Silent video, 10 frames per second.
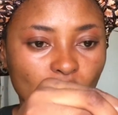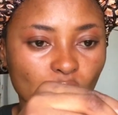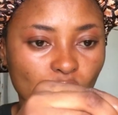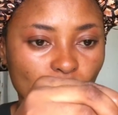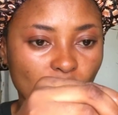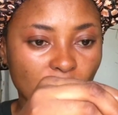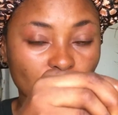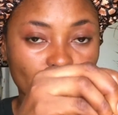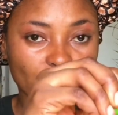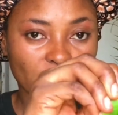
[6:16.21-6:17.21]
So I'm
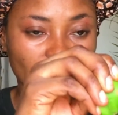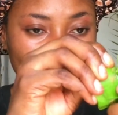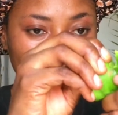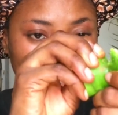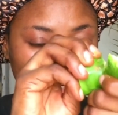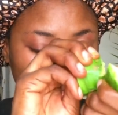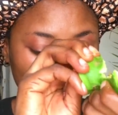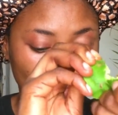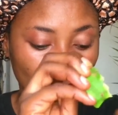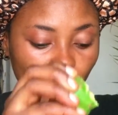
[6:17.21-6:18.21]
sure the blender will
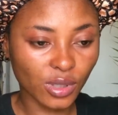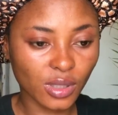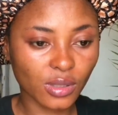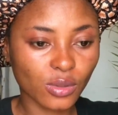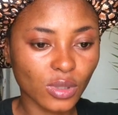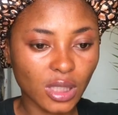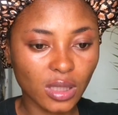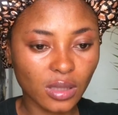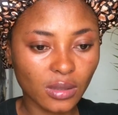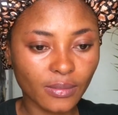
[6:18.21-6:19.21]
do justice to
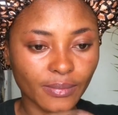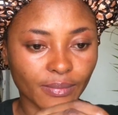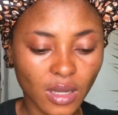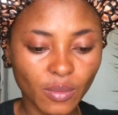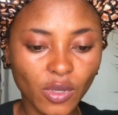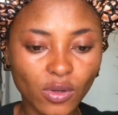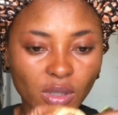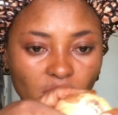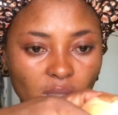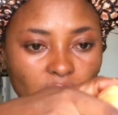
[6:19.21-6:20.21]
this. I'm
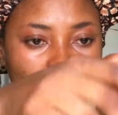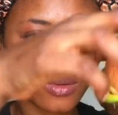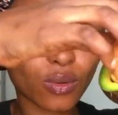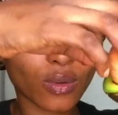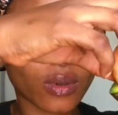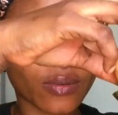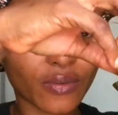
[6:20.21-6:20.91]
using the whole of